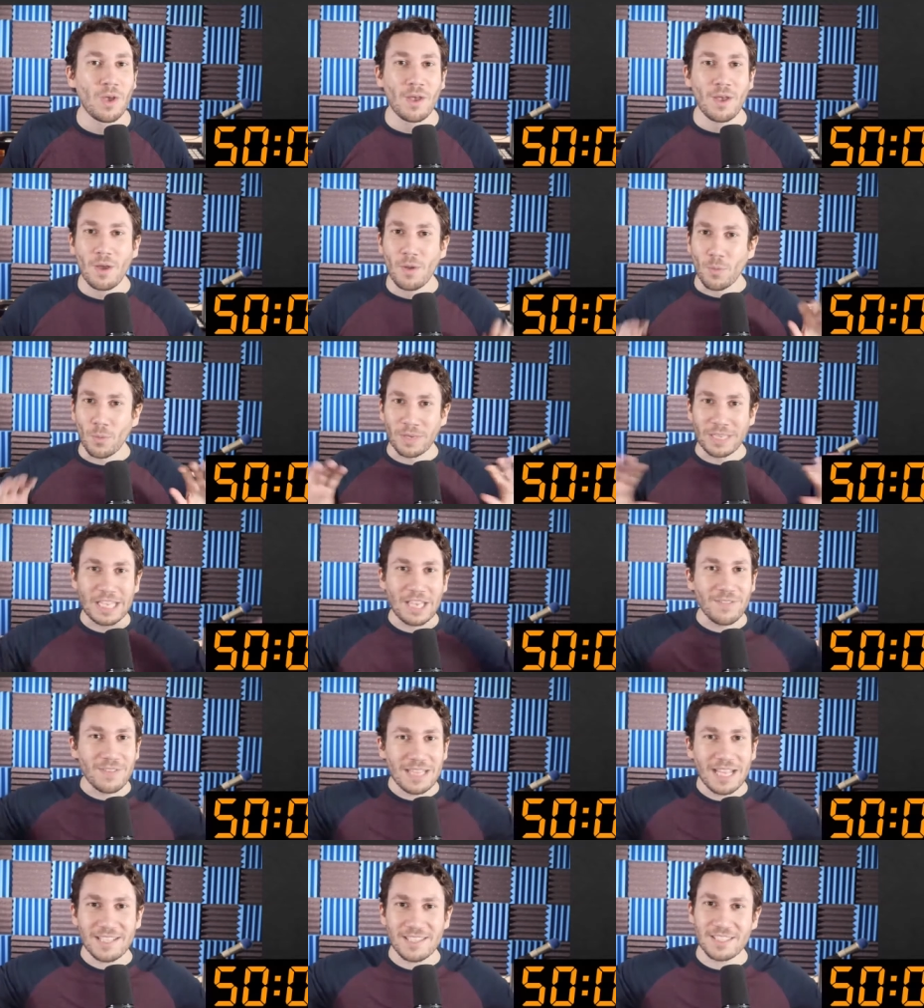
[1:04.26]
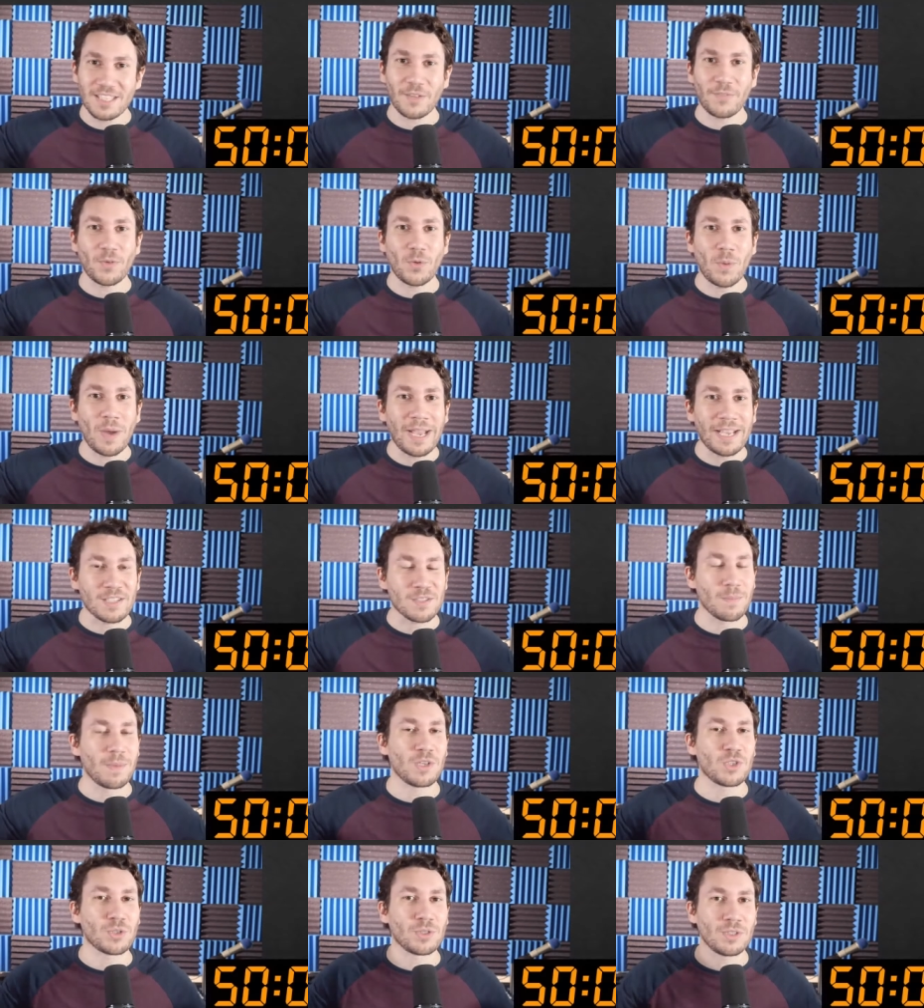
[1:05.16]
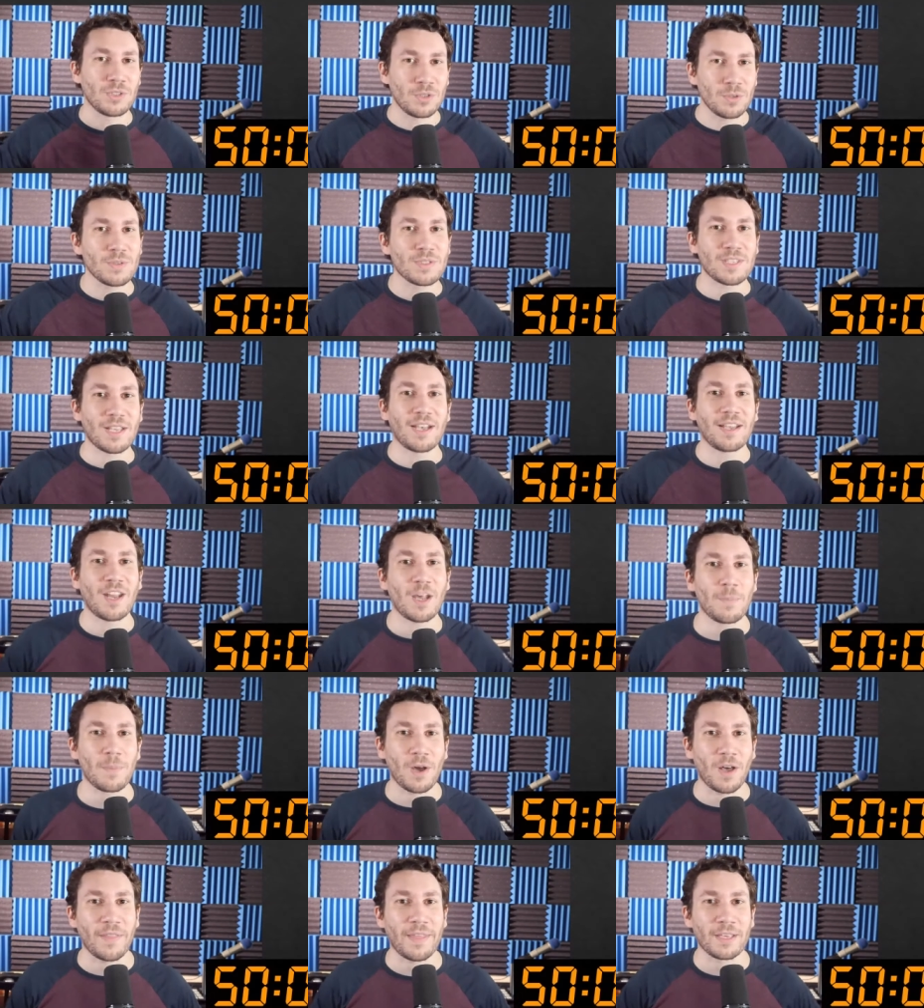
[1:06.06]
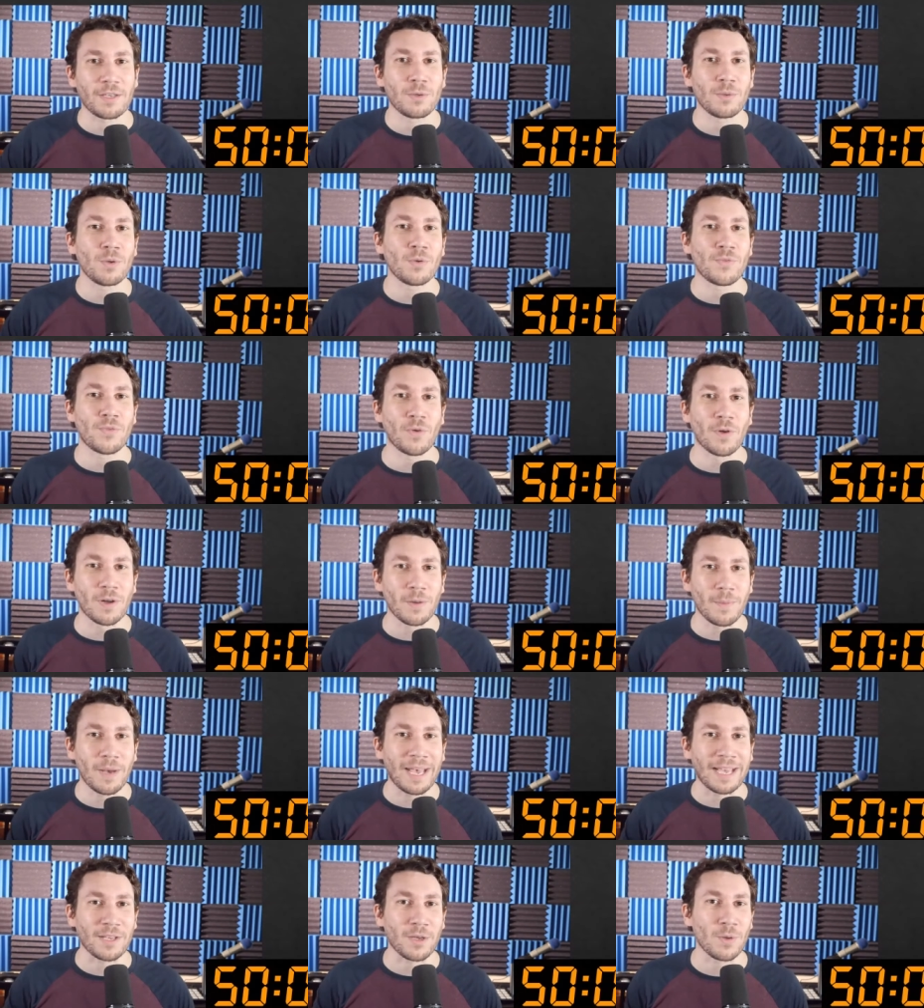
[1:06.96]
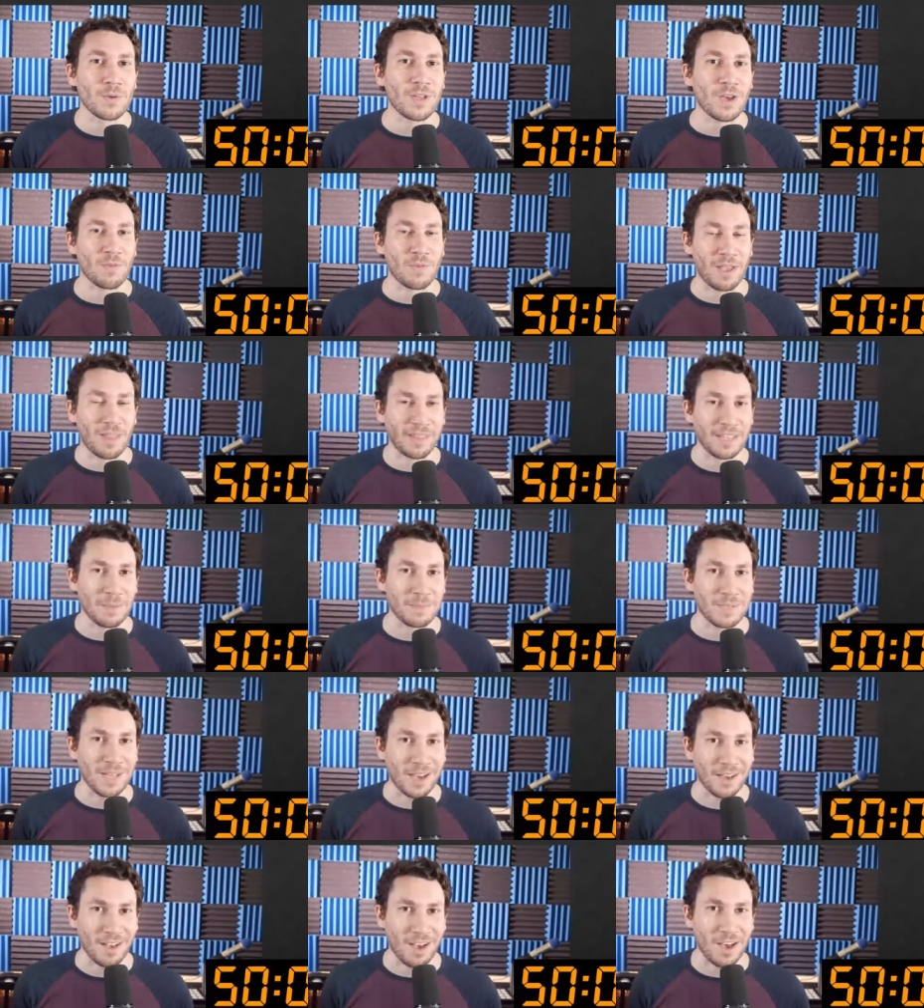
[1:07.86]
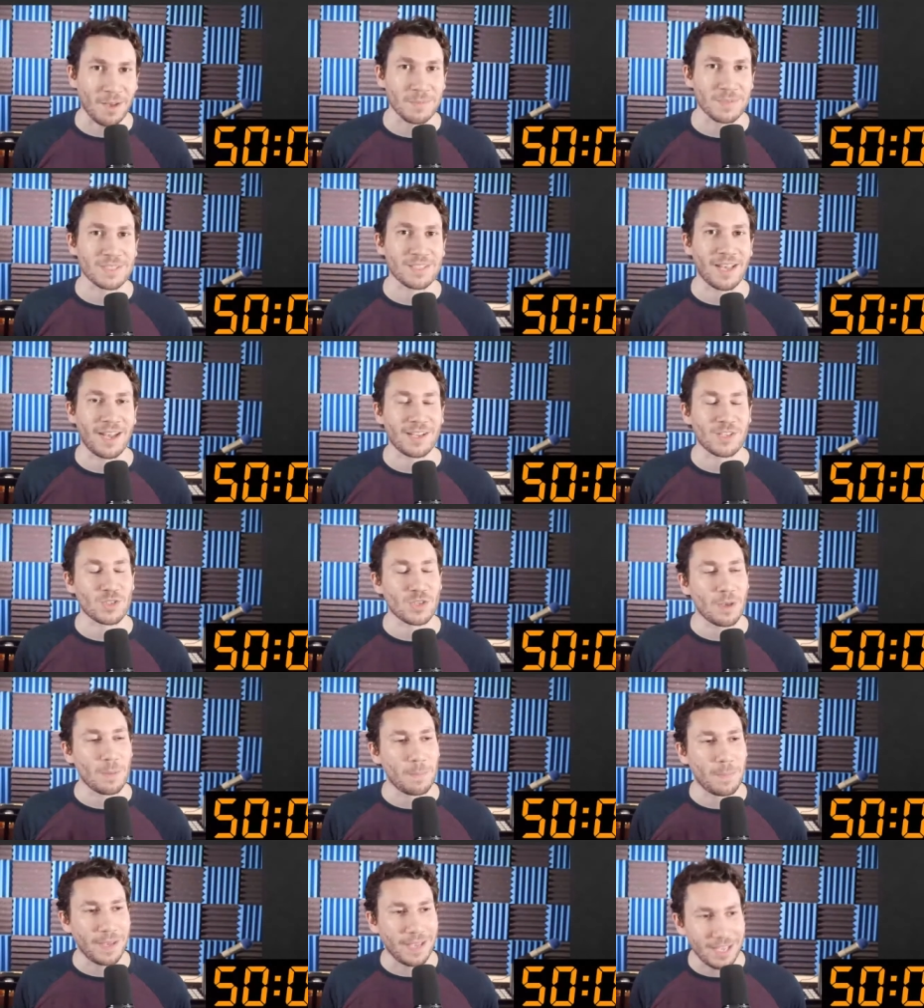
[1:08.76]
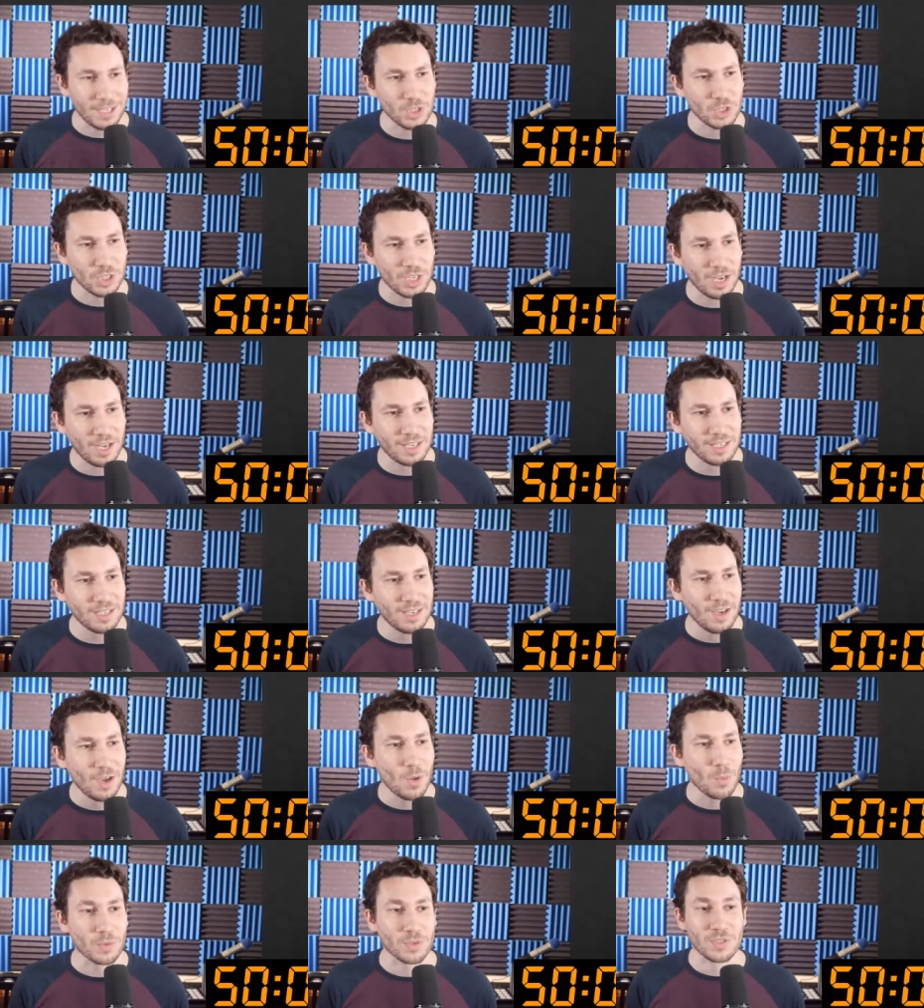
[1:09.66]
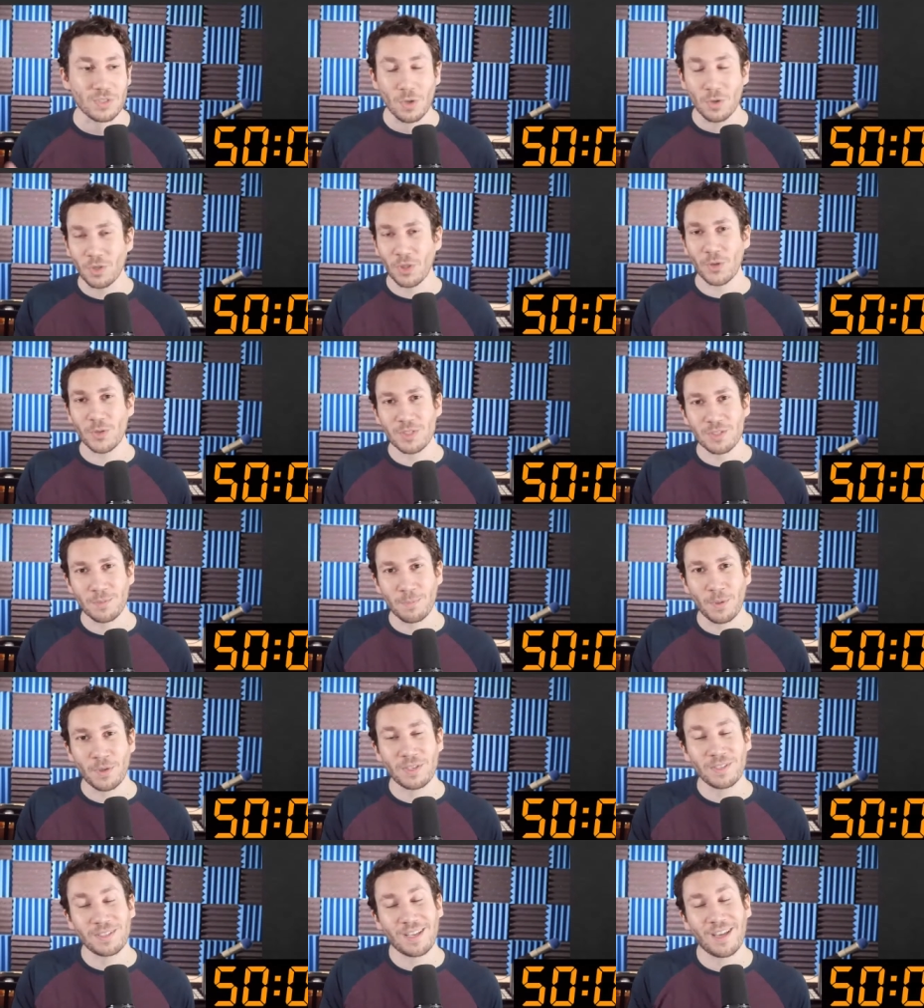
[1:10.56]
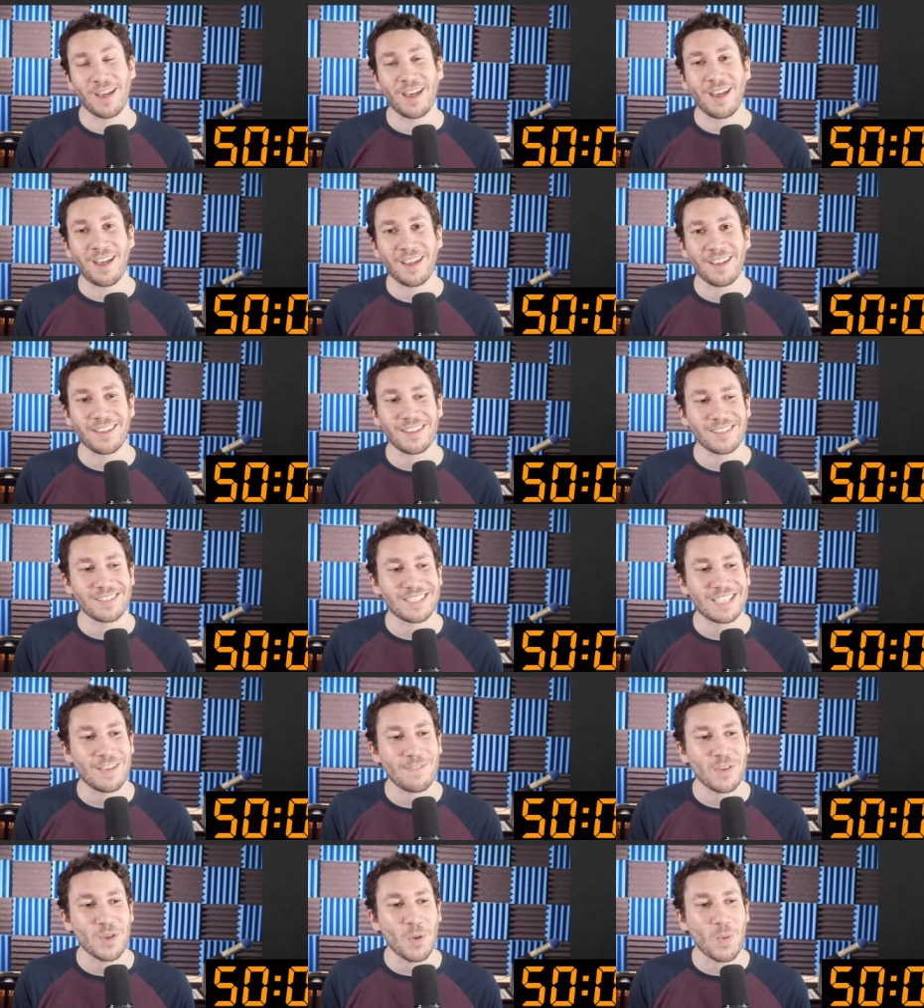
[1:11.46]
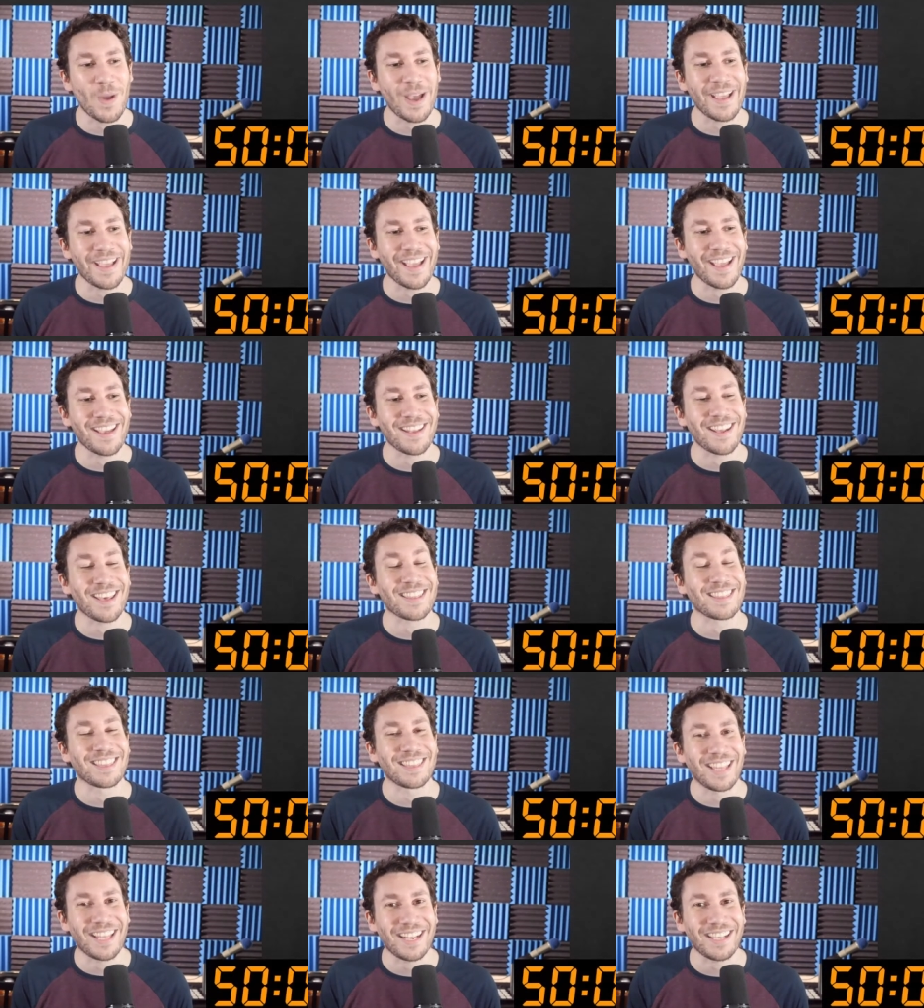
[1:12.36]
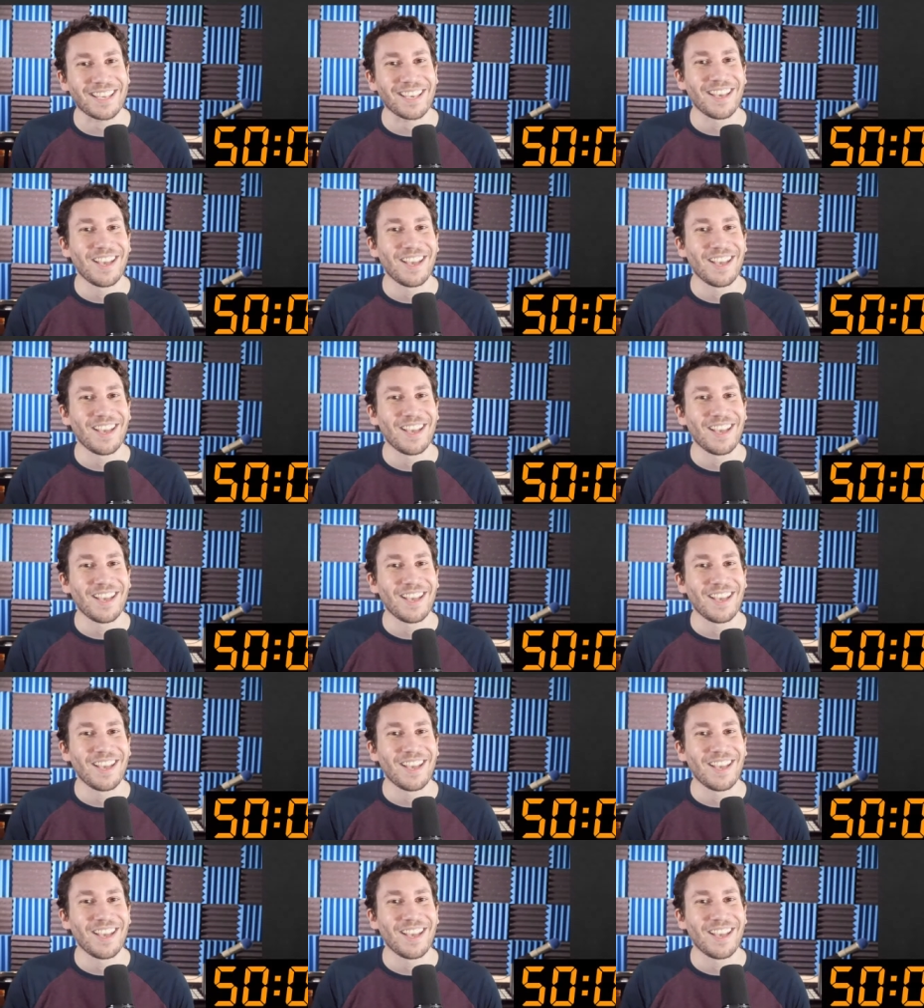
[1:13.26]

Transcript: We're giving that stuff away, so make sure you do sign up on that Google form at go.rallyup.com slash PitchCon. We're so close to putting uh, giving away an athletic